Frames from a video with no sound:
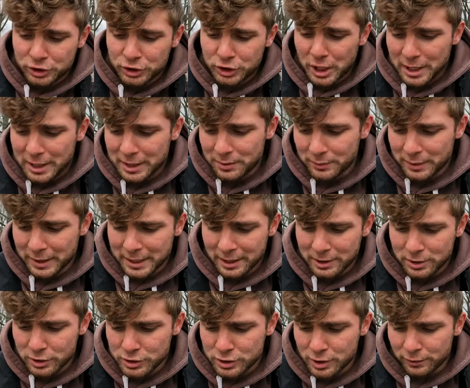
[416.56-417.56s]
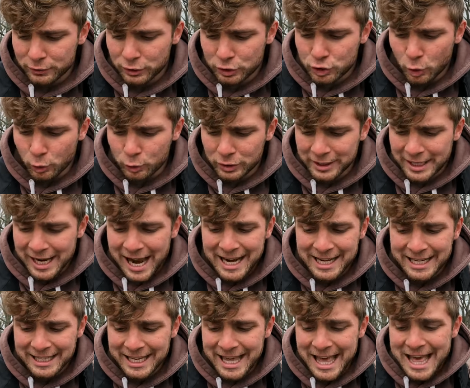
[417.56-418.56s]
shiny. Then we got ourselves a Joltik
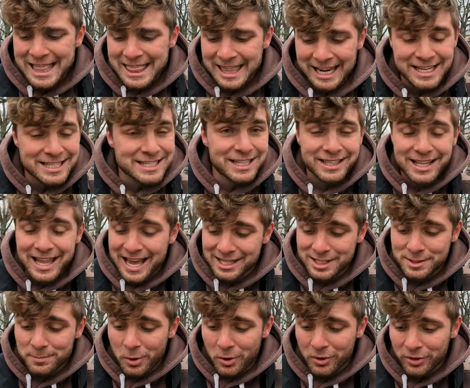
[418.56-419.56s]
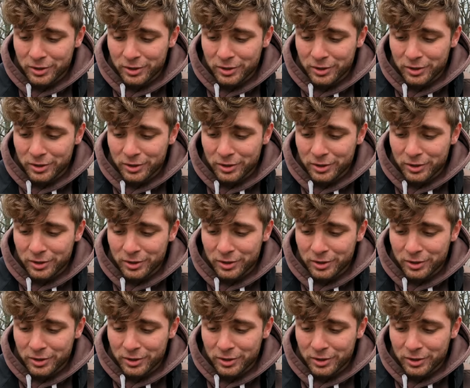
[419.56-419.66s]
hiding. That is the last spawn